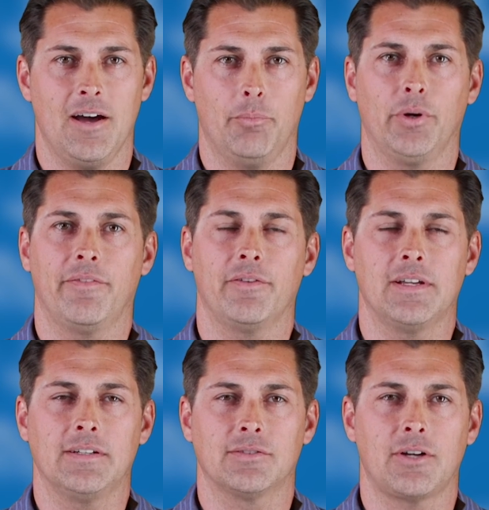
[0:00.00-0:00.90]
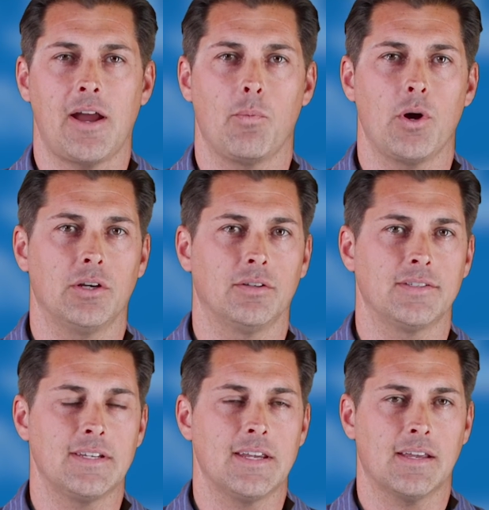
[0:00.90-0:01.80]
briefly describe what you're
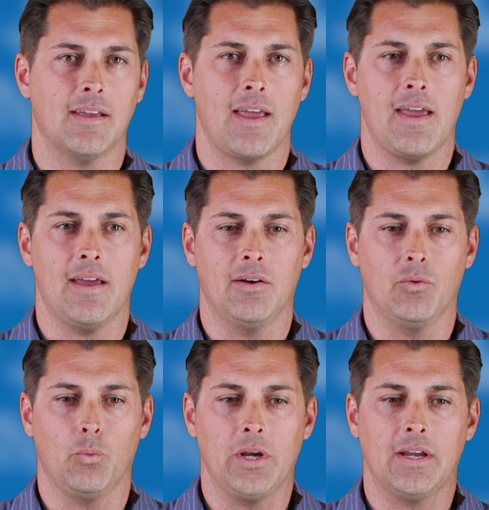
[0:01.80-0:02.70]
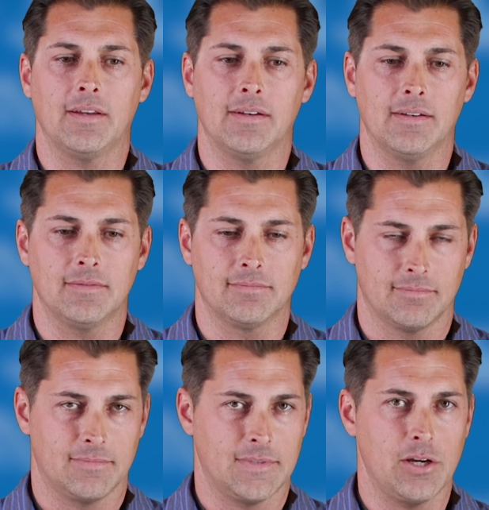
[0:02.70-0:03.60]
seeing, and we can
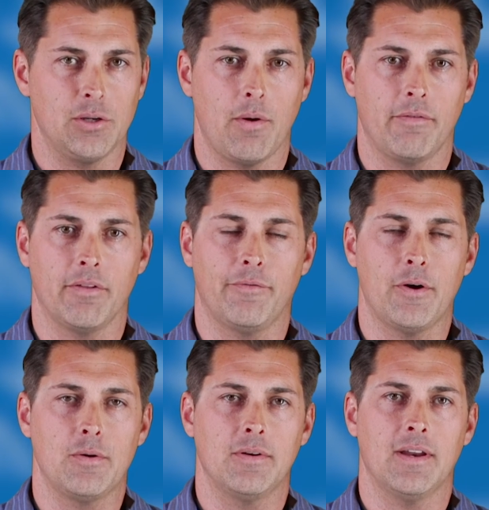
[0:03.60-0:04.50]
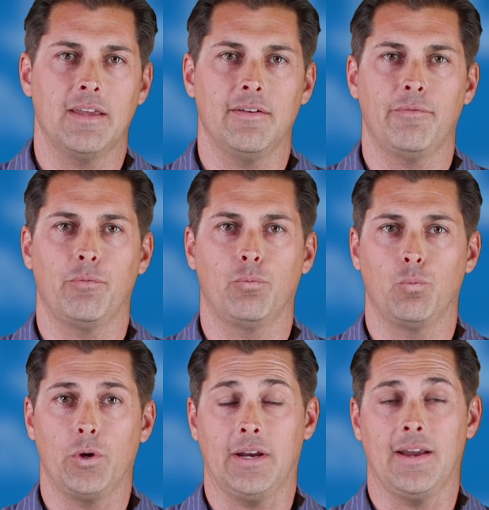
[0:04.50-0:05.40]
tell you over the phone if
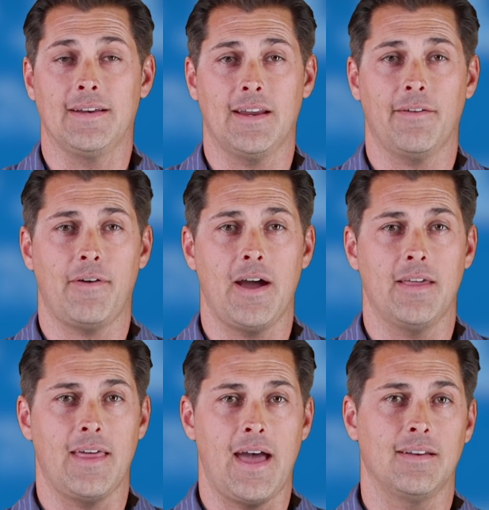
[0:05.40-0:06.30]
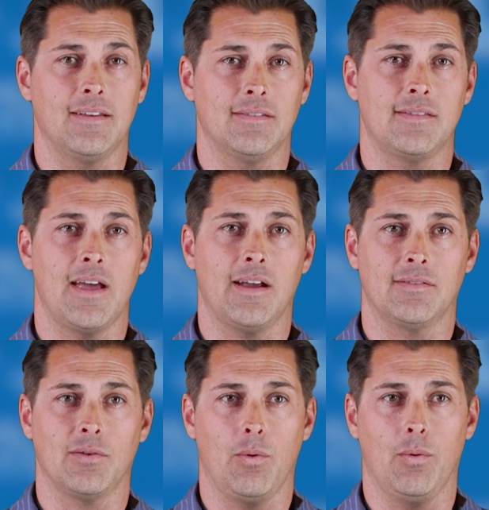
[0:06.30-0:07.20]
we can identify that
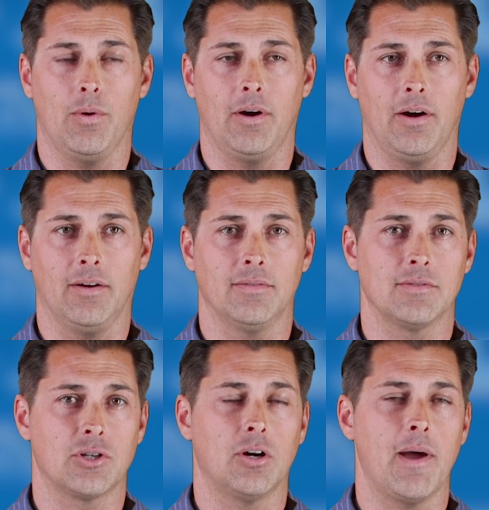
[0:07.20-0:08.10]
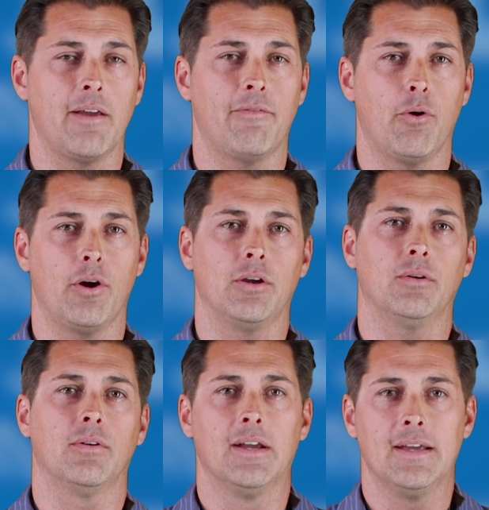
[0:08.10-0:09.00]
insect or termite for
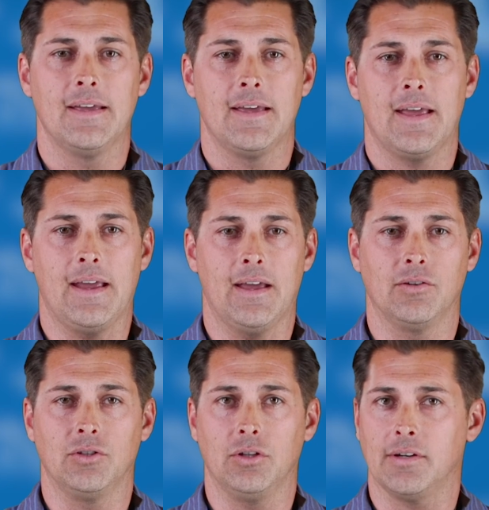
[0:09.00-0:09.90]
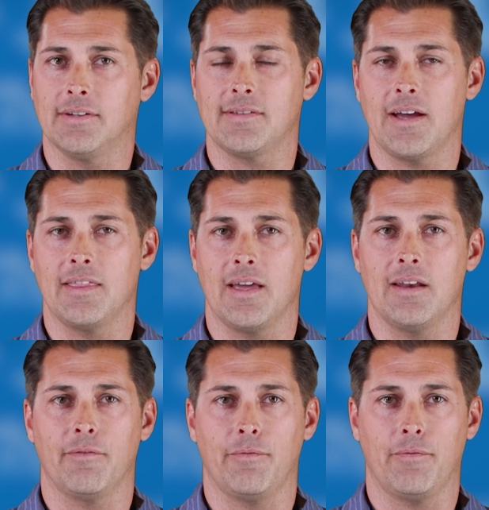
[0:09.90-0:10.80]
you, and you can decide
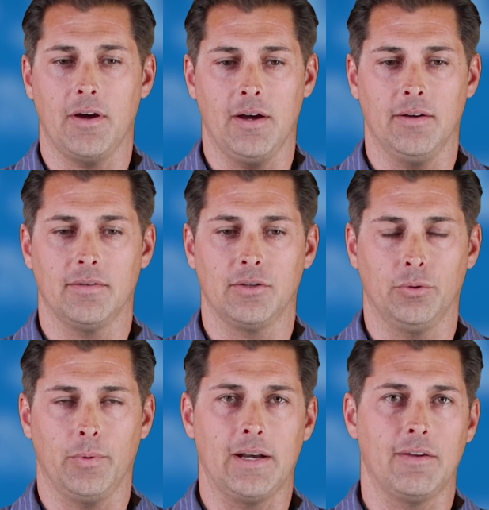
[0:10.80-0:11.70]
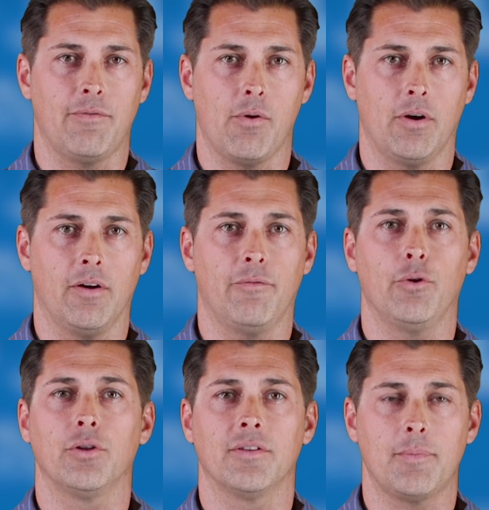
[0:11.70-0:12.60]
then if you're ready for a
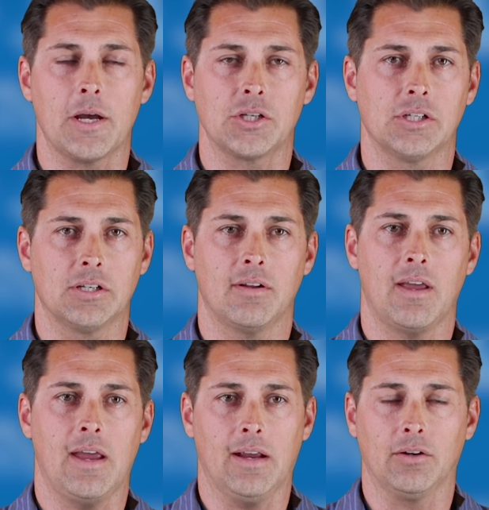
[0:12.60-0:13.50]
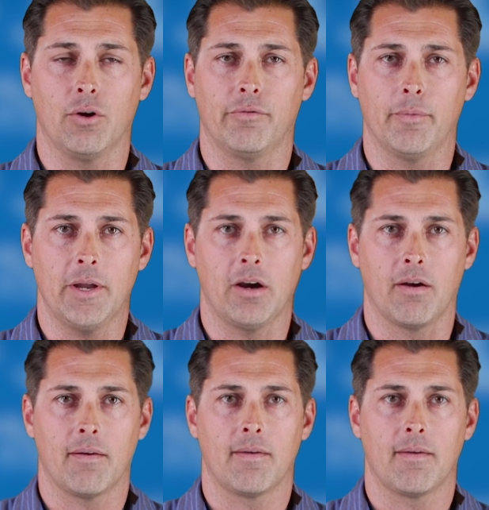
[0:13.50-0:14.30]
full inspection and go from there.